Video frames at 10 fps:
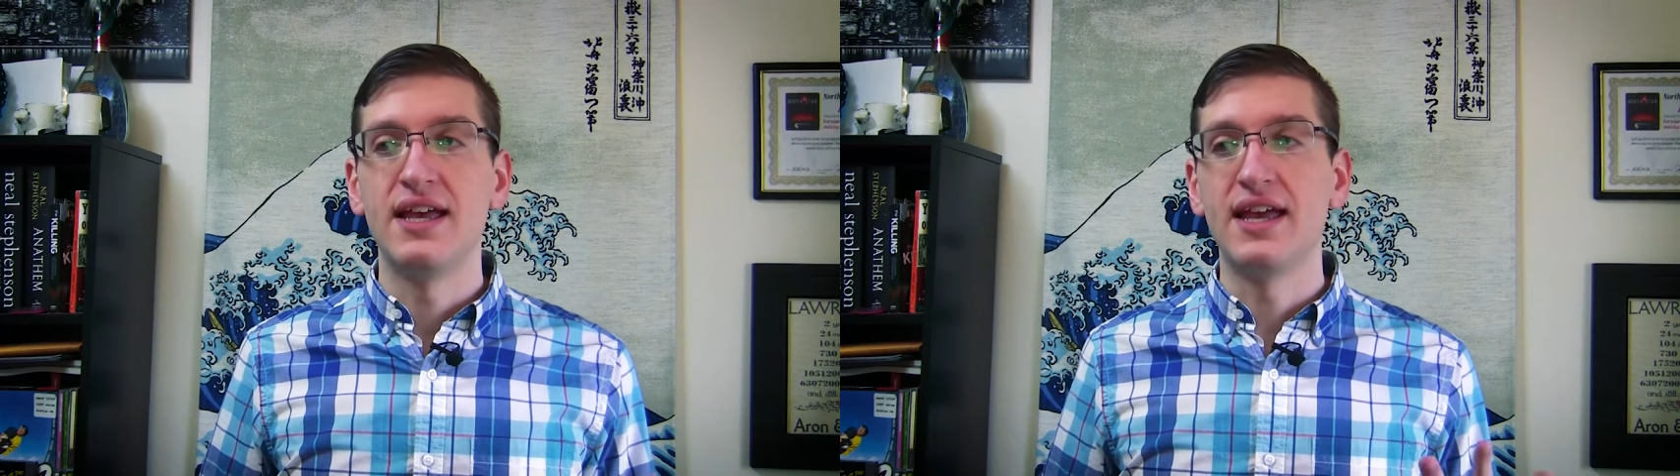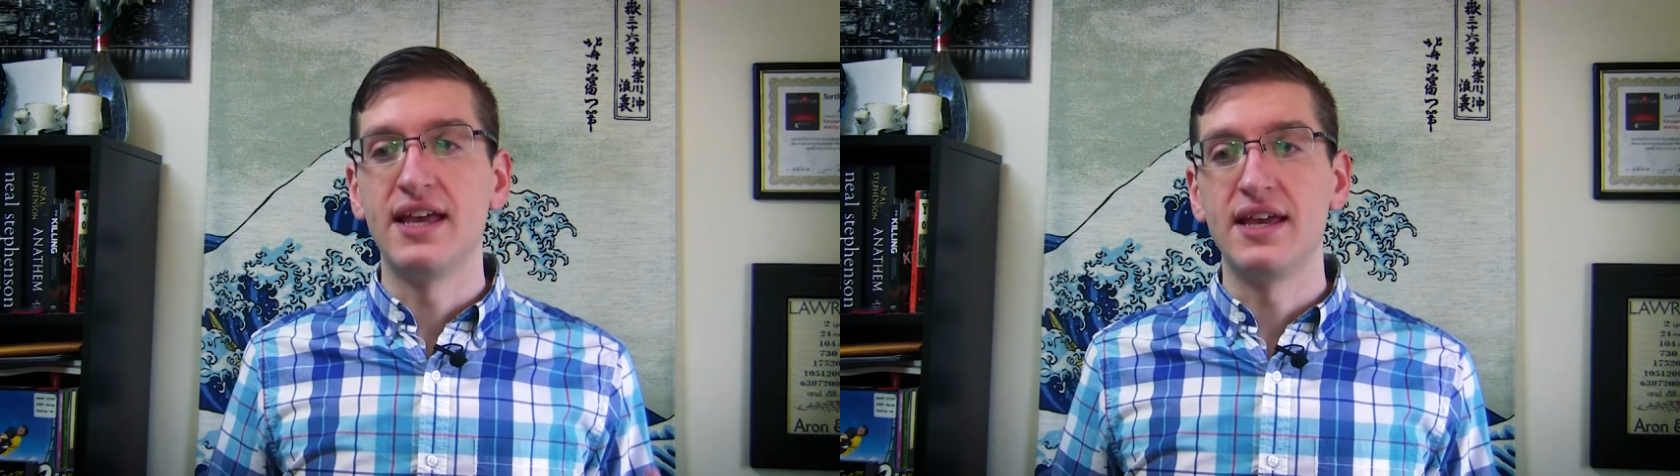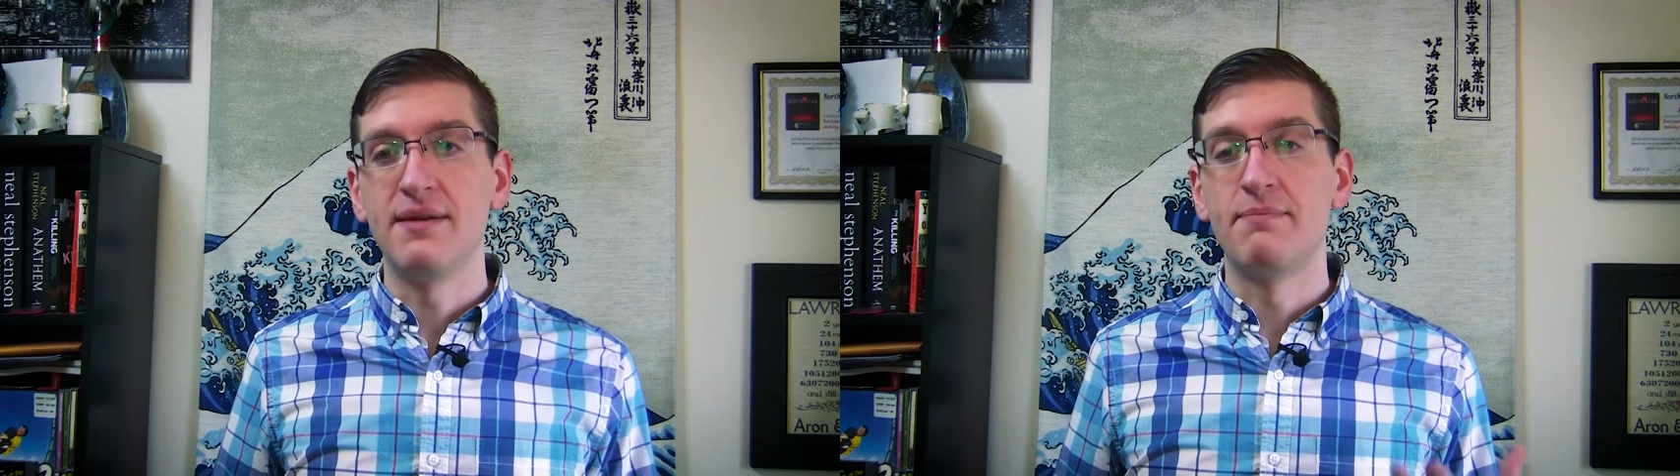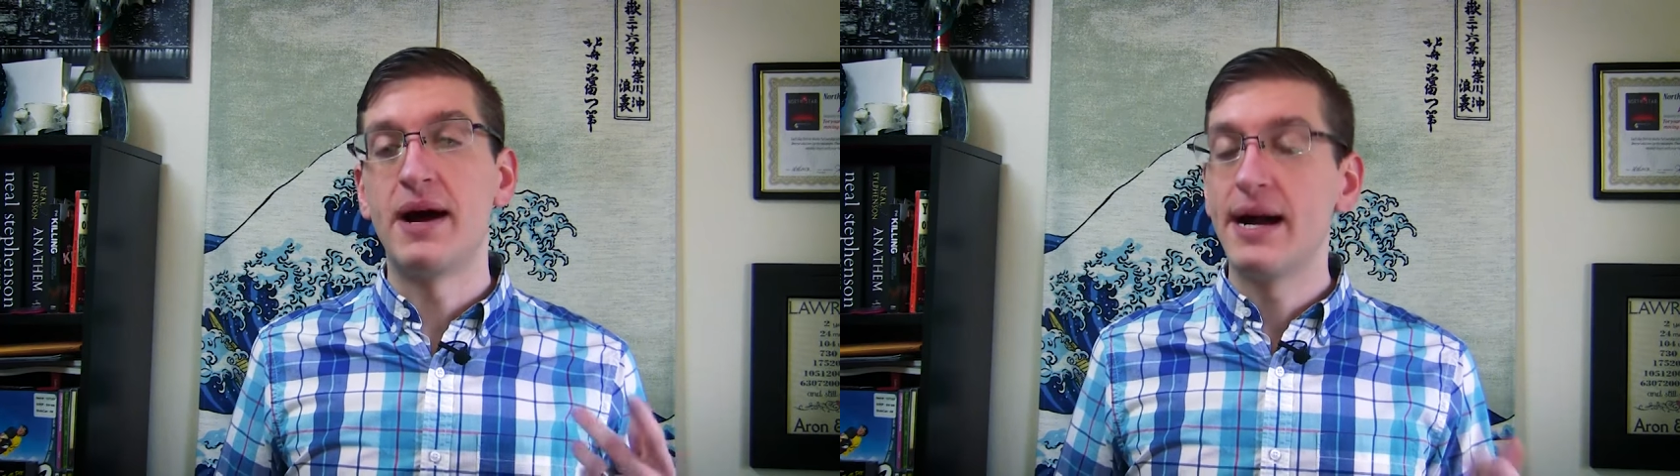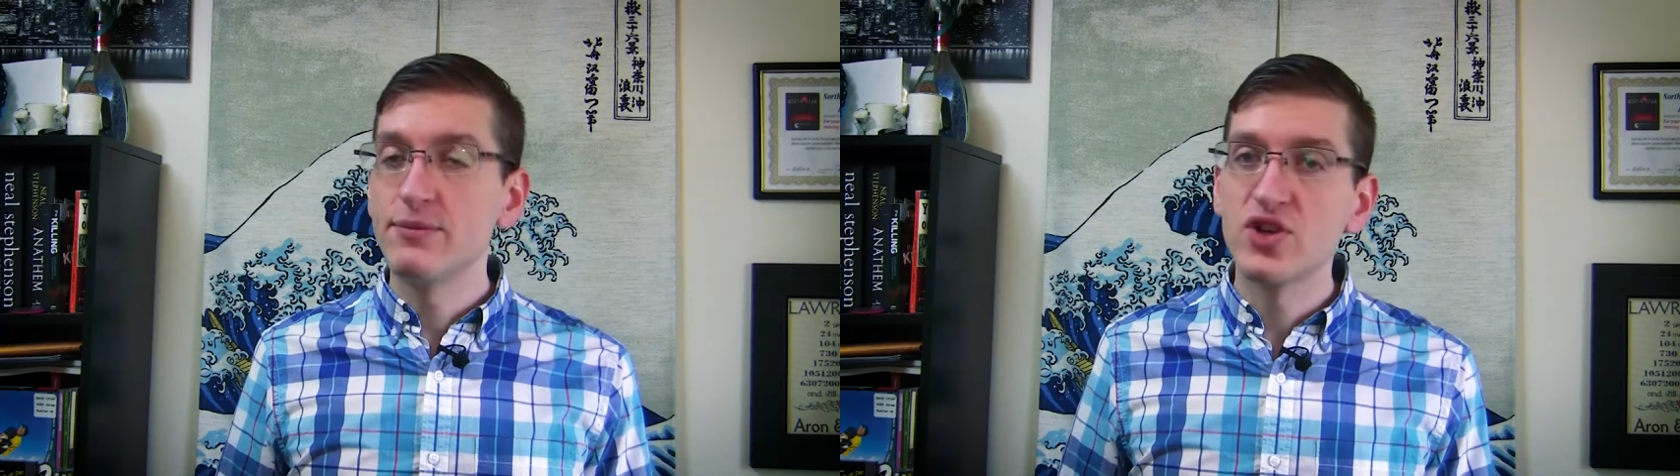a
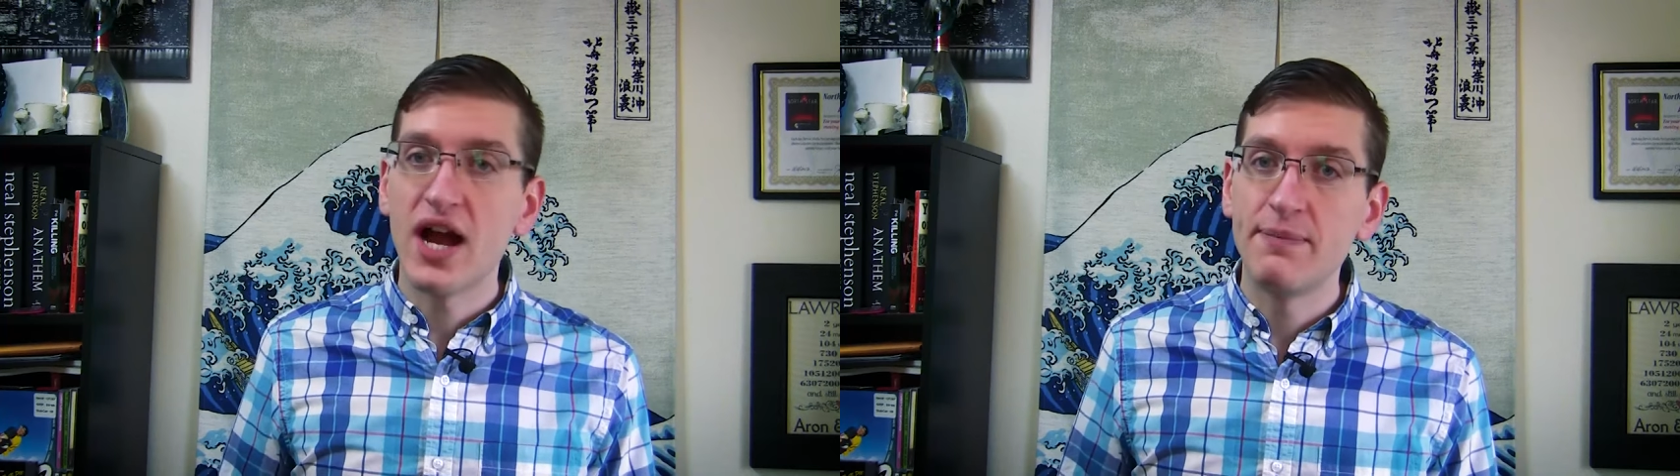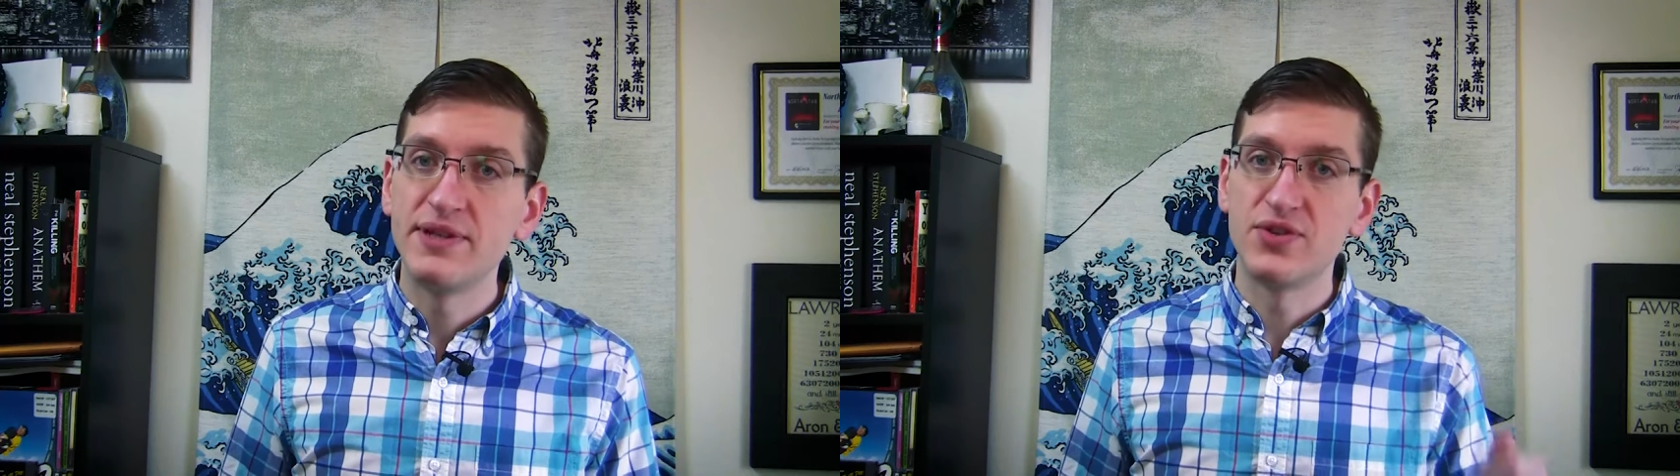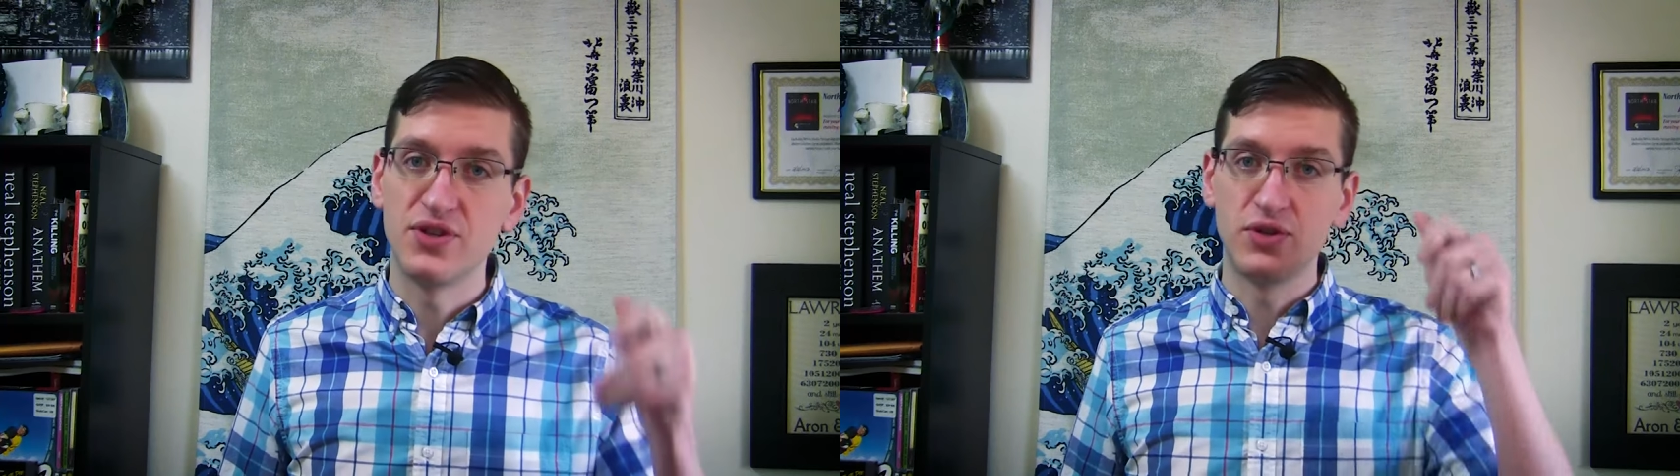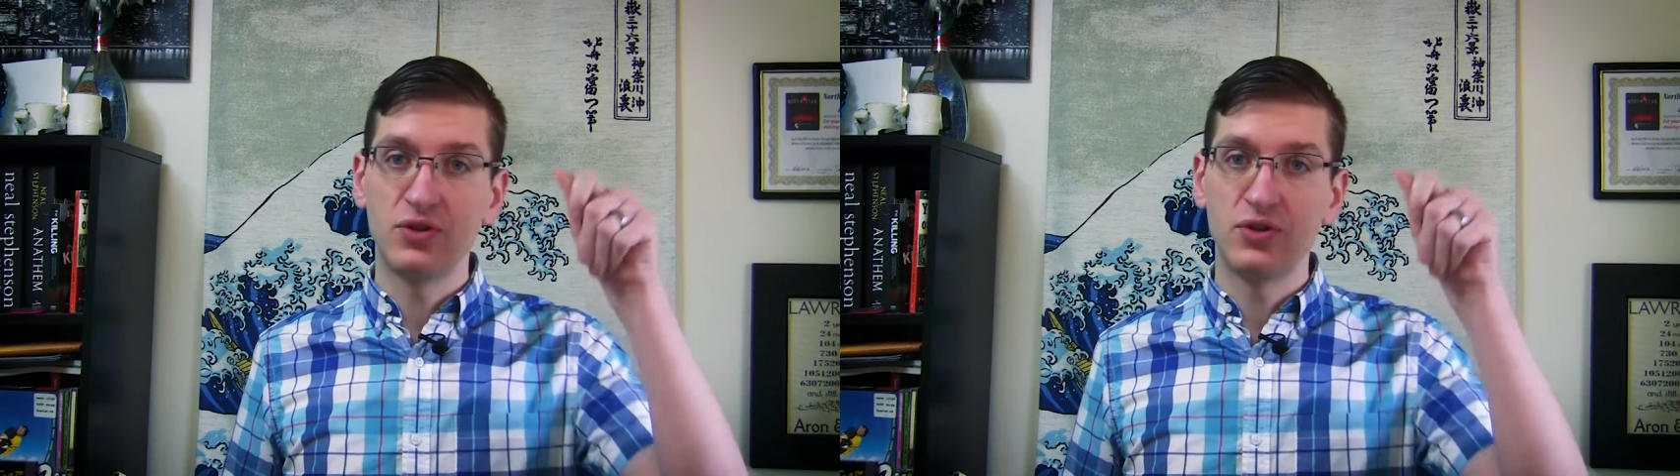bomb drop is when you